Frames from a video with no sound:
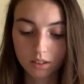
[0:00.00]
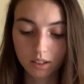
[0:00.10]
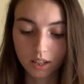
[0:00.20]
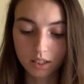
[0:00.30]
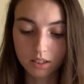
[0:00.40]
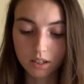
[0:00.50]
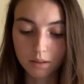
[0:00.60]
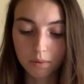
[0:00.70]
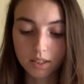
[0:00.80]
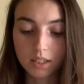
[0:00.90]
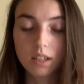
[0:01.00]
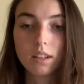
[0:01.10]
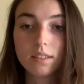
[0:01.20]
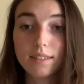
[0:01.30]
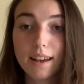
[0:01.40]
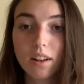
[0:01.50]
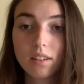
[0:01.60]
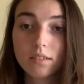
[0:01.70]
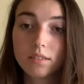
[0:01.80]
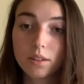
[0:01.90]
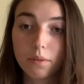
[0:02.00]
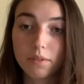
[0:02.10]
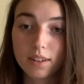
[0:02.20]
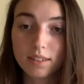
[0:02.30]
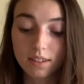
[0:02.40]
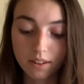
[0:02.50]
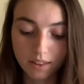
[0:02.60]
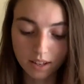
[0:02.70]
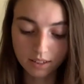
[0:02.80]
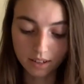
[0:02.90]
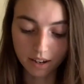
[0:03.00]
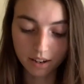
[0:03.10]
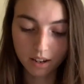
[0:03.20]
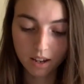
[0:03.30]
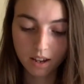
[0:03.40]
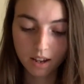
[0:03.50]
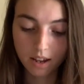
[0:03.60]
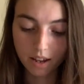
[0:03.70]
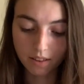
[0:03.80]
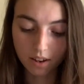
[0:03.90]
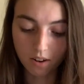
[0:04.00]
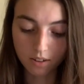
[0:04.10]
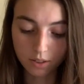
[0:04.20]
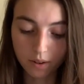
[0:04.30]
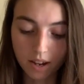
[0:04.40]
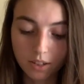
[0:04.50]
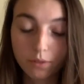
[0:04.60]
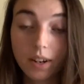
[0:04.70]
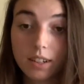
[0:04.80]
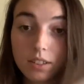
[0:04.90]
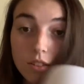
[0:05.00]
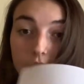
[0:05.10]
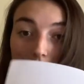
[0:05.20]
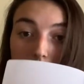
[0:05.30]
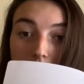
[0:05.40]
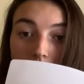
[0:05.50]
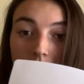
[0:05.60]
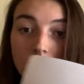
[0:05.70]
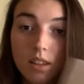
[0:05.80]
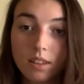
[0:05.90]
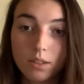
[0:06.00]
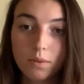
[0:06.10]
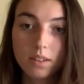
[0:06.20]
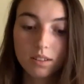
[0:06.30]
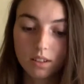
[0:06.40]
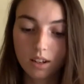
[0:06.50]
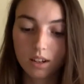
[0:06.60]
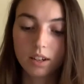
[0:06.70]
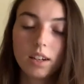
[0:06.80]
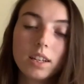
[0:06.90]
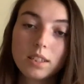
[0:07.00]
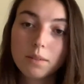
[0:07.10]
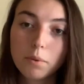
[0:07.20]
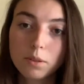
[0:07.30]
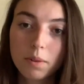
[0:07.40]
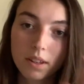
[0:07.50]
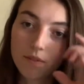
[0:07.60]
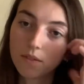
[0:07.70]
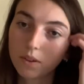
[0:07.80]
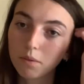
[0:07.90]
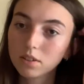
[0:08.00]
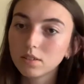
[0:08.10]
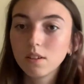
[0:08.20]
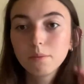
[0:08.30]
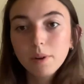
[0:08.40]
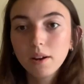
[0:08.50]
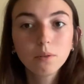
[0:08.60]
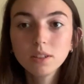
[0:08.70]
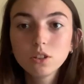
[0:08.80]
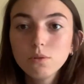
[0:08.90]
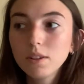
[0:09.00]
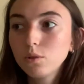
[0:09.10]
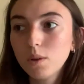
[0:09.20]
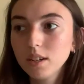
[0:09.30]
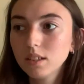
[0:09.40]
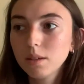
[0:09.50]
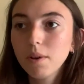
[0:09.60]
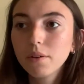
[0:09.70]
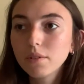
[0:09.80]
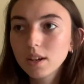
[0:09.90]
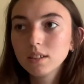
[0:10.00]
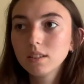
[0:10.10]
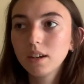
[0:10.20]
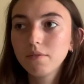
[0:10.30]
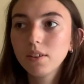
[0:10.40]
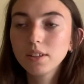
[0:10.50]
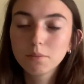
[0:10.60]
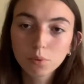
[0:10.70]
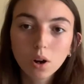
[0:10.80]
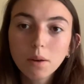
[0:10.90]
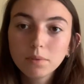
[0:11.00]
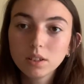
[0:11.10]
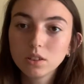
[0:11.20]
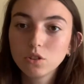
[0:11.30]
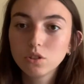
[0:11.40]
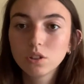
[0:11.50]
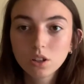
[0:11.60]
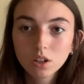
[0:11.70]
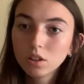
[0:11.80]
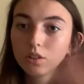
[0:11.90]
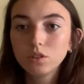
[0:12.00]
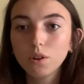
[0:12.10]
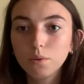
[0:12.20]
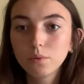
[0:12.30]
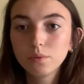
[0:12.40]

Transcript: like D plus il is del. So we were tested on that today. And then also I had to write a script this one, uh, it's supposed to be like 50 words long, but I always do like twice the amount because I feel like the prompt is just so,